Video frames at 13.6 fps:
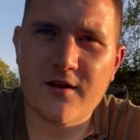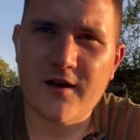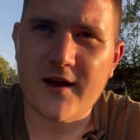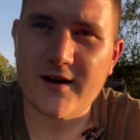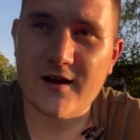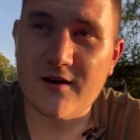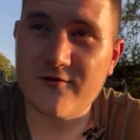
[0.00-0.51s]

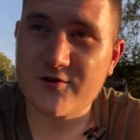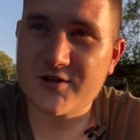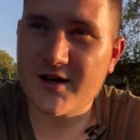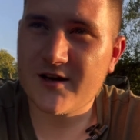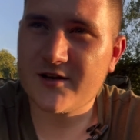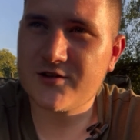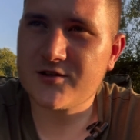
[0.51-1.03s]
any other
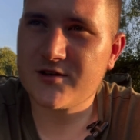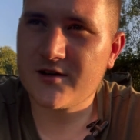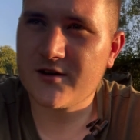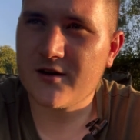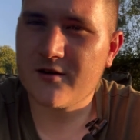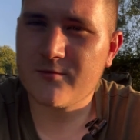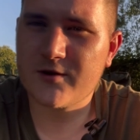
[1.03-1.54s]
challenge,
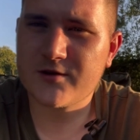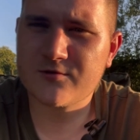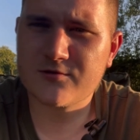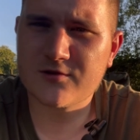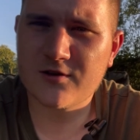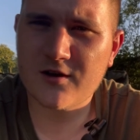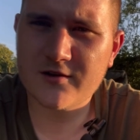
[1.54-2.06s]
and make sure
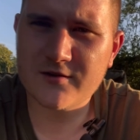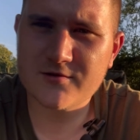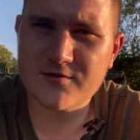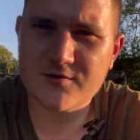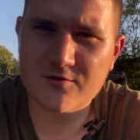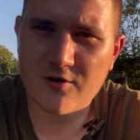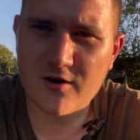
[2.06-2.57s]
to like and
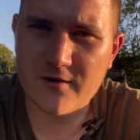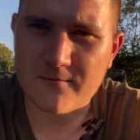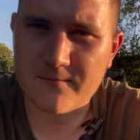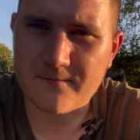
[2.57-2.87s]
subscribe.